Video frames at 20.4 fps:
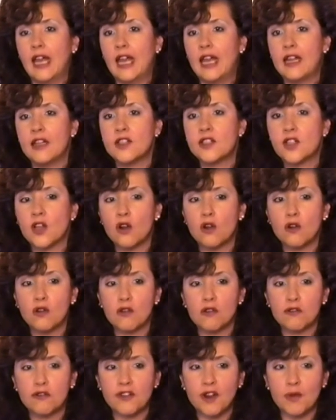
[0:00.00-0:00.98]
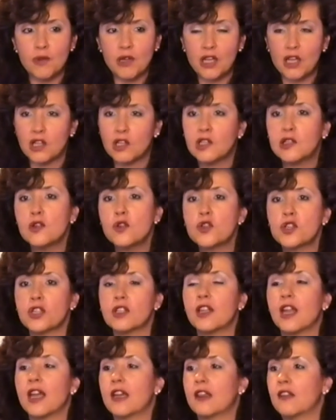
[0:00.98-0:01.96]
And so, from a
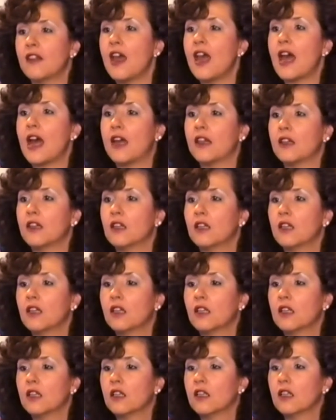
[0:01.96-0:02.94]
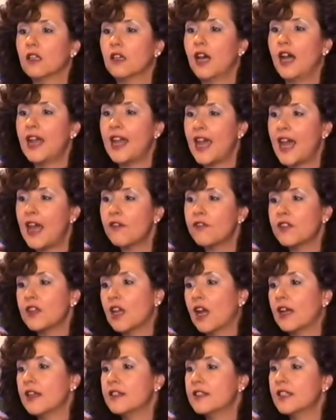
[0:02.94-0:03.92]
conclusion like that, I have
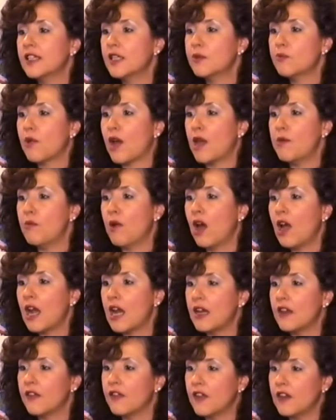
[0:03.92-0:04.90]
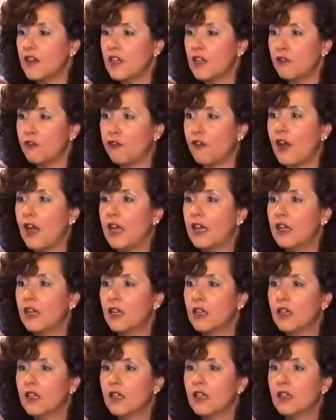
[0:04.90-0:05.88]
the idea in my mind that if I
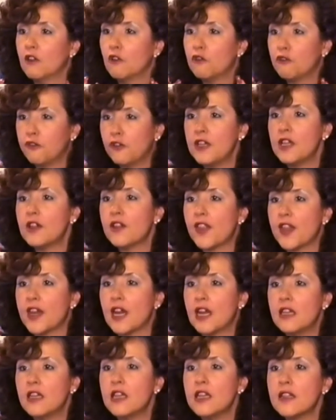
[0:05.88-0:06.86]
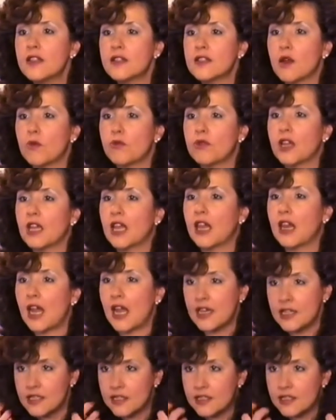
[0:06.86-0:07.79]
feel that I need something and I